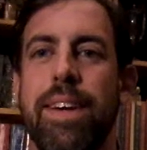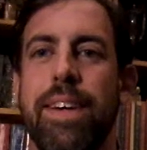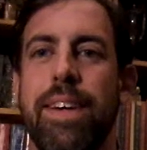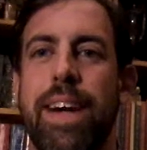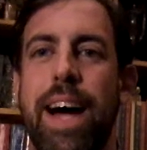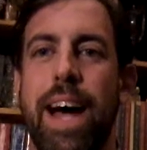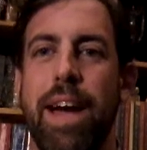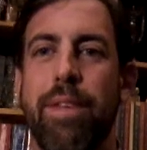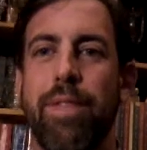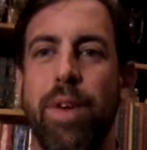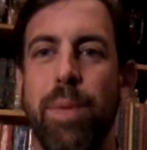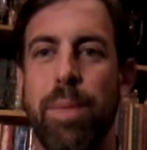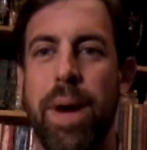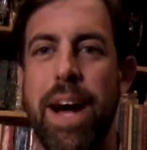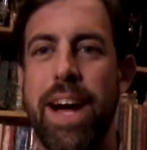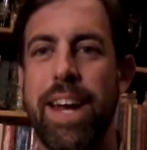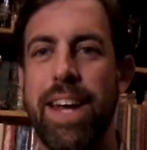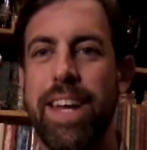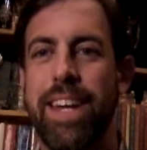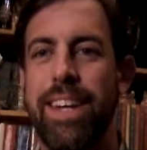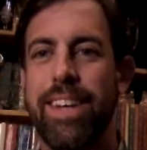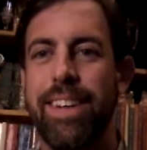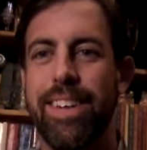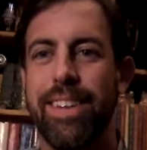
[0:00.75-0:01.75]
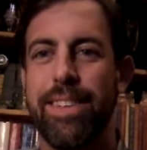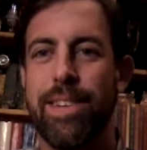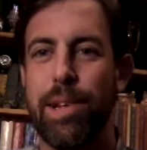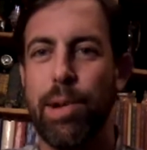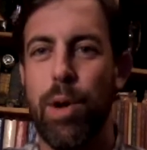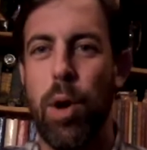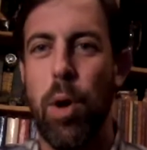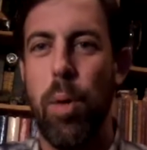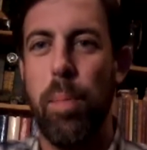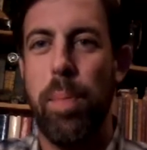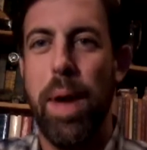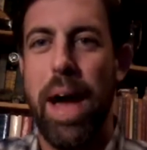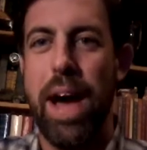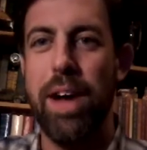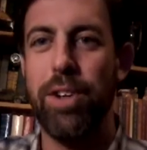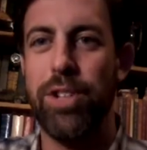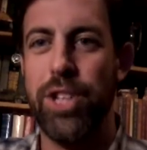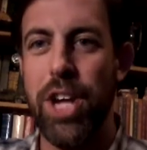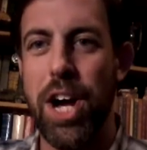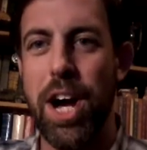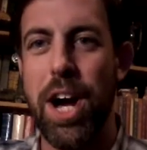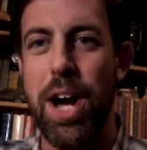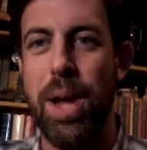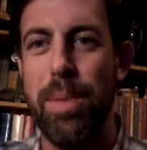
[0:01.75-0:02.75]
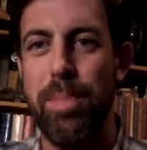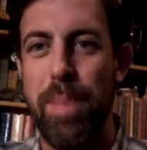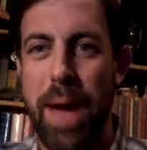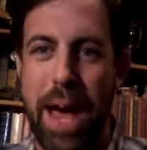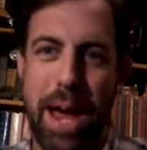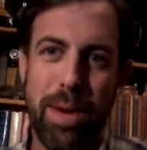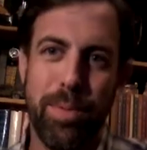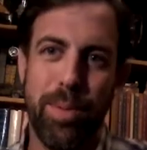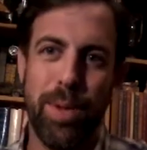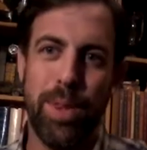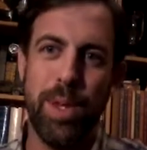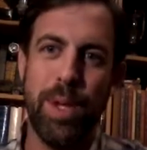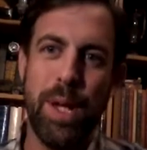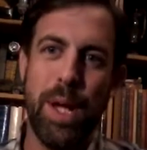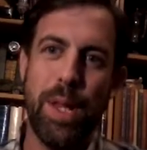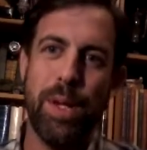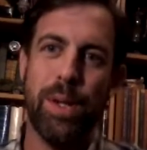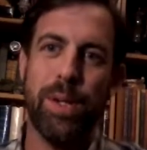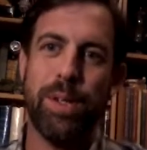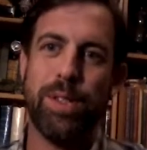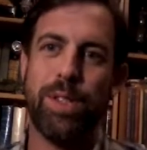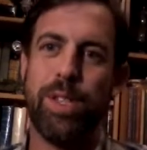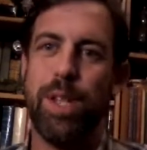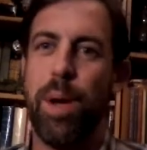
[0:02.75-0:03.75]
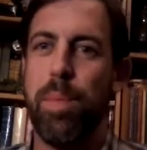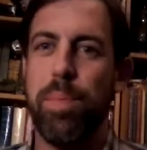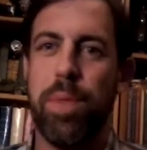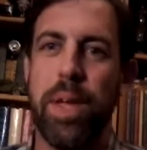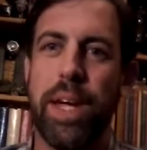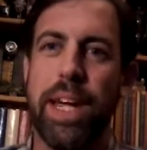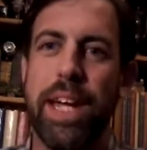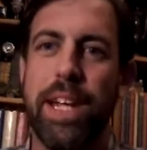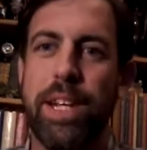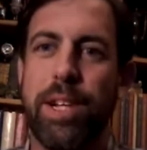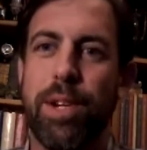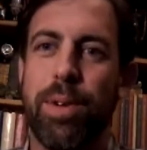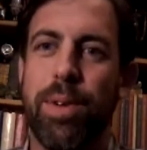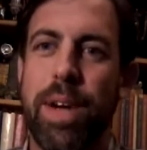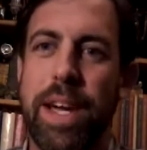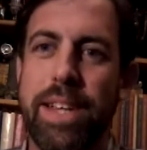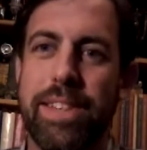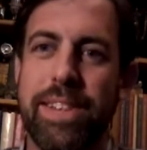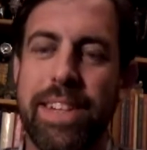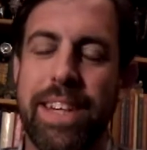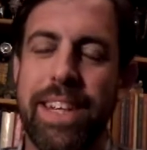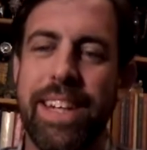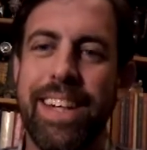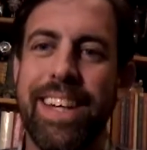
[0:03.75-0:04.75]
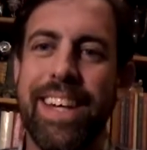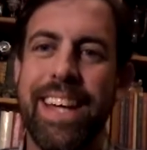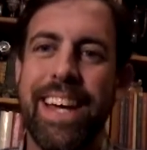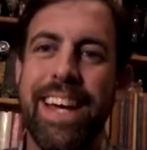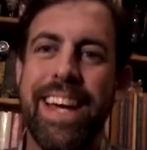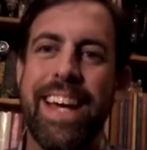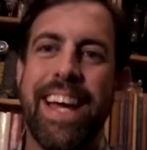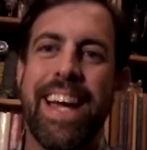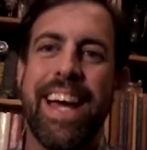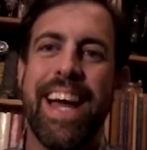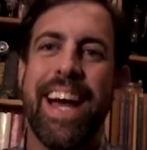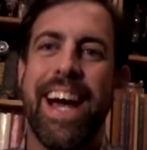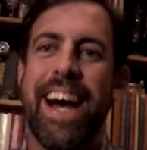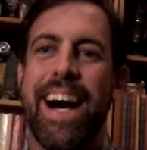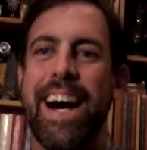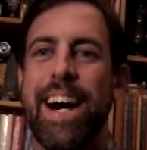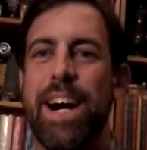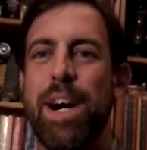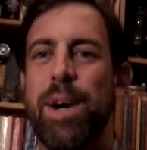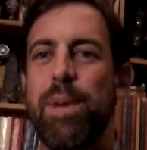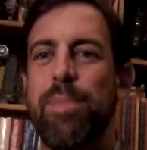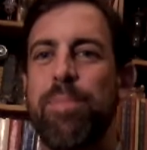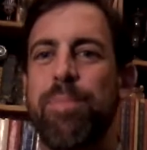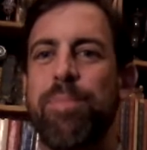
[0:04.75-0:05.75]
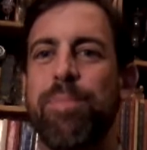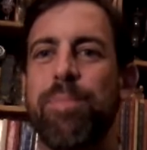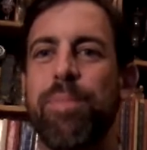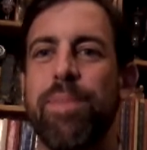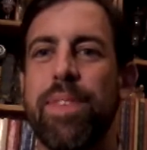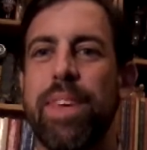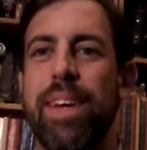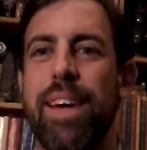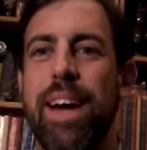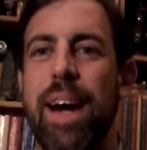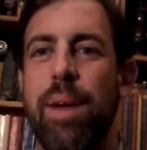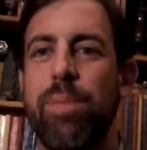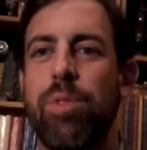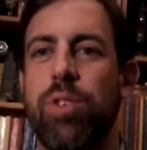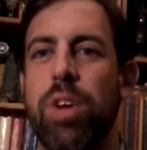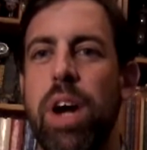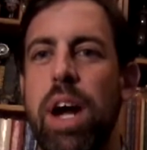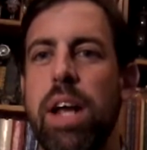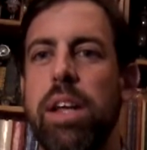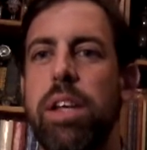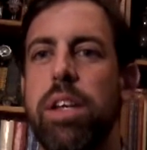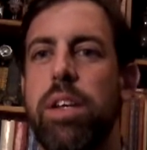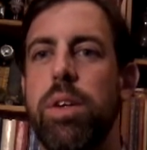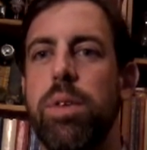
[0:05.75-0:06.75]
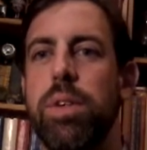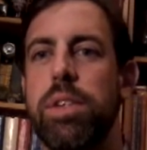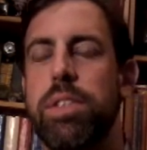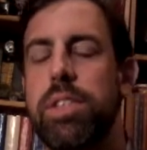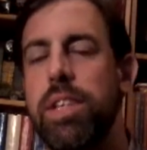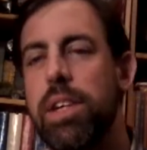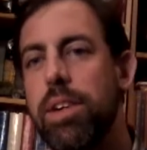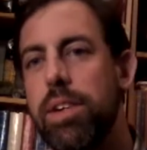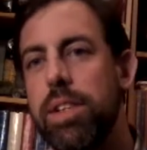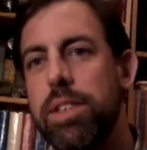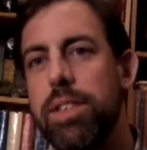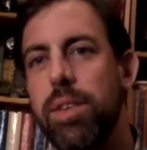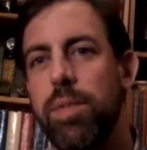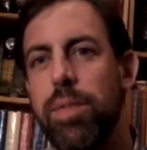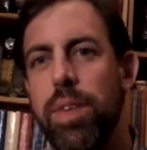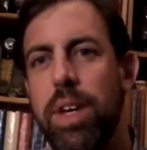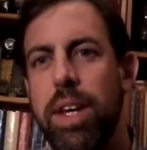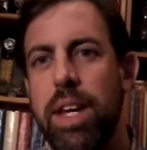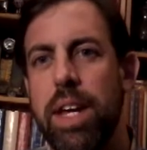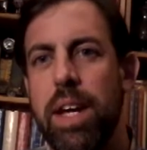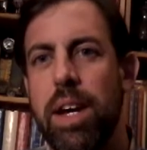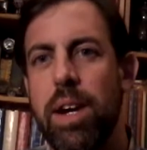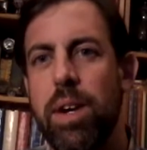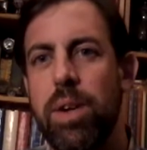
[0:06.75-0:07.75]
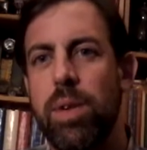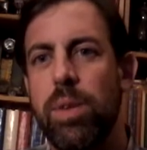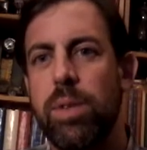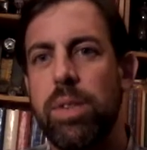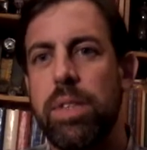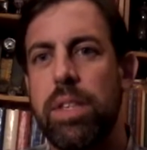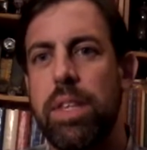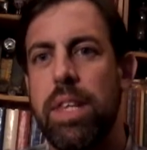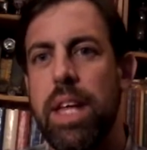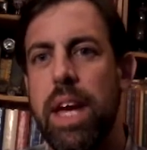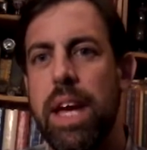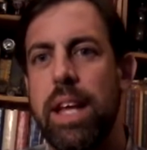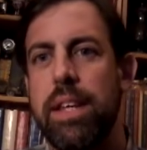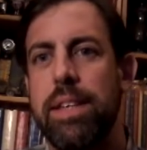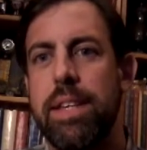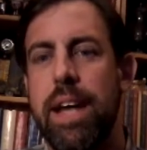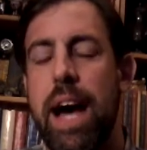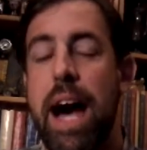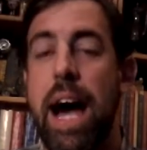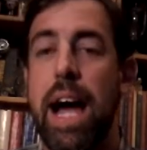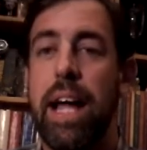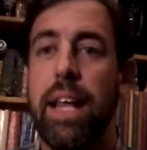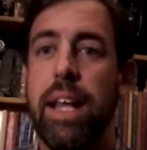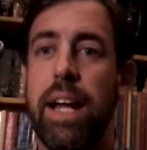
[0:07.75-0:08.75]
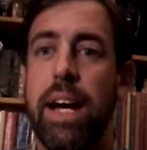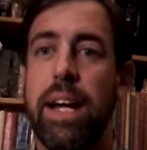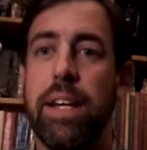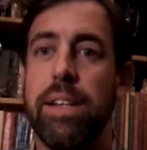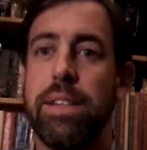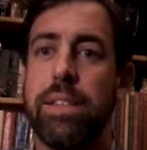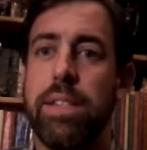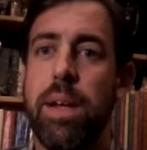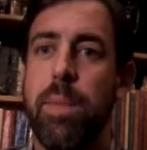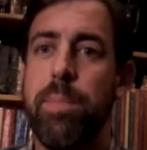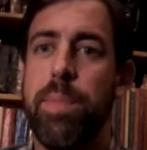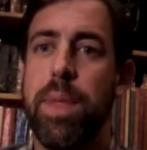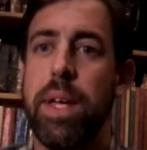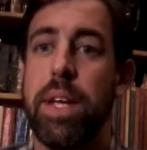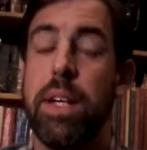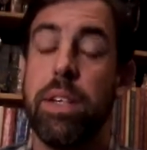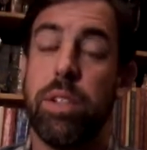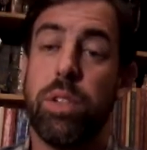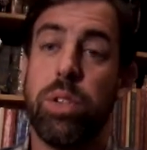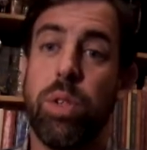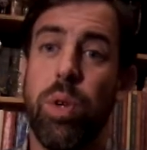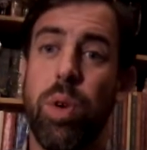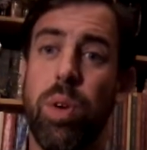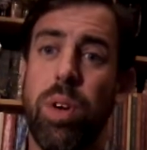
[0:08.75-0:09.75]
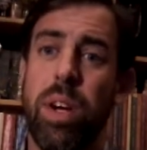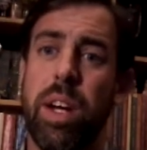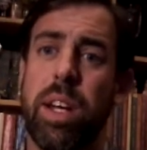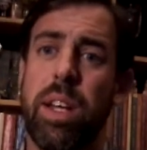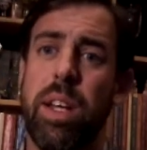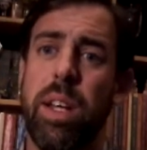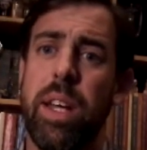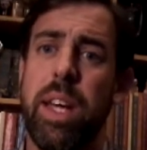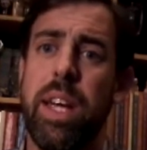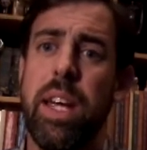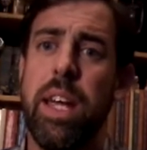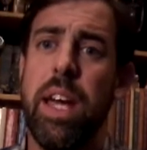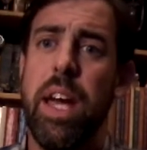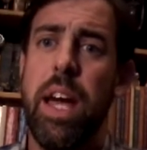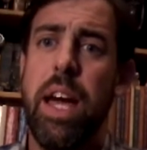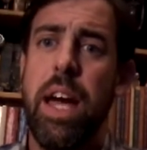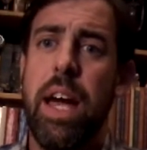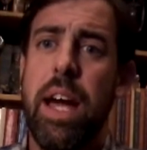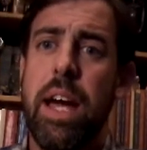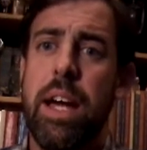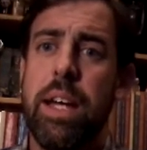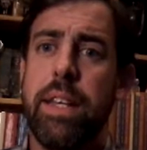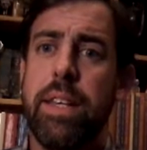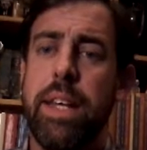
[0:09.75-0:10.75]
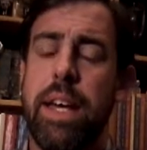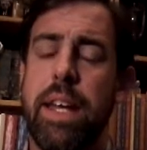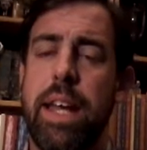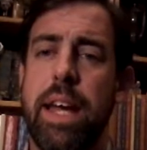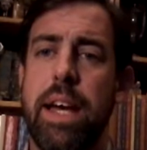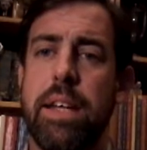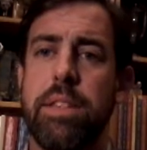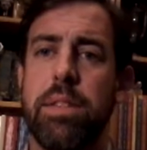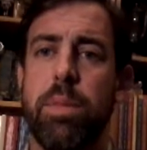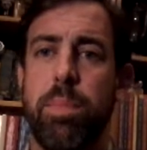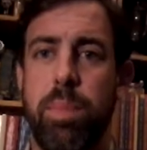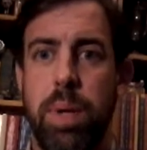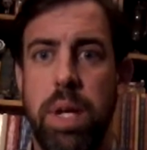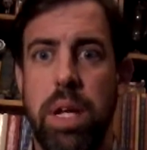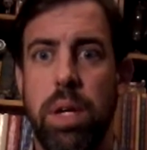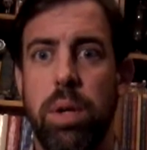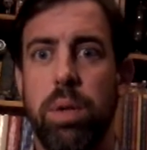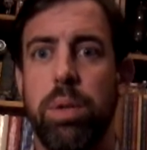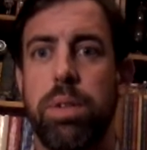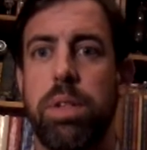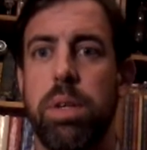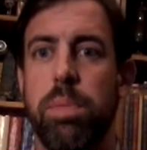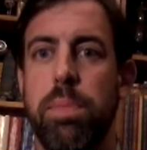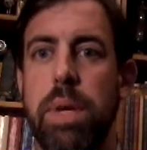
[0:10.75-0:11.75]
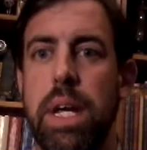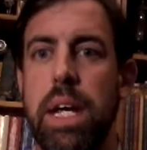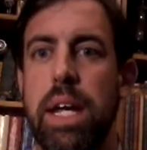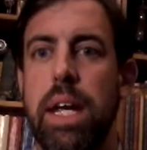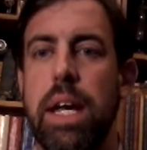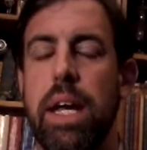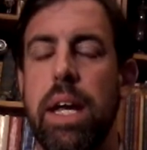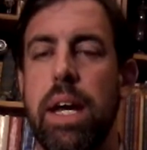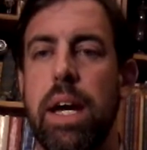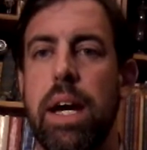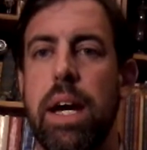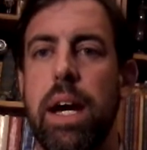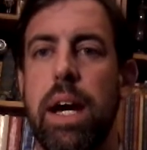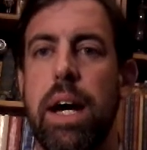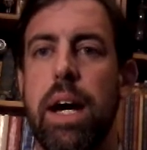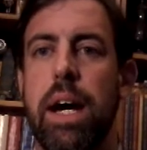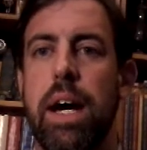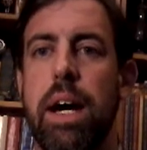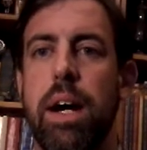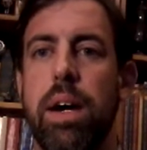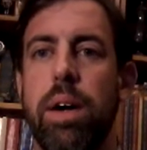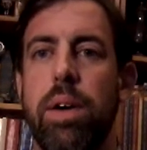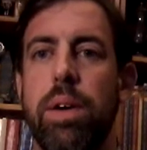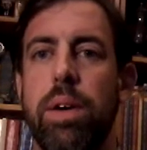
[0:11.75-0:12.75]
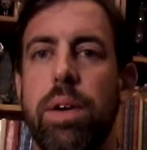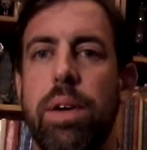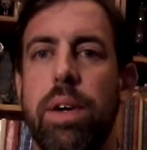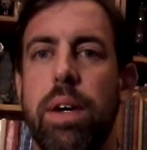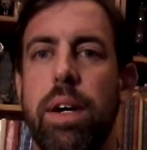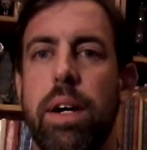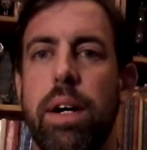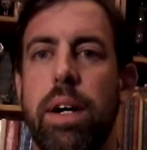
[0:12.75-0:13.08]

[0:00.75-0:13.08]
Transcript: Hi everybody, it's your old pal John back with another something interesting. I'm trying to do a series of videos that highlight something historically that has appealed to me or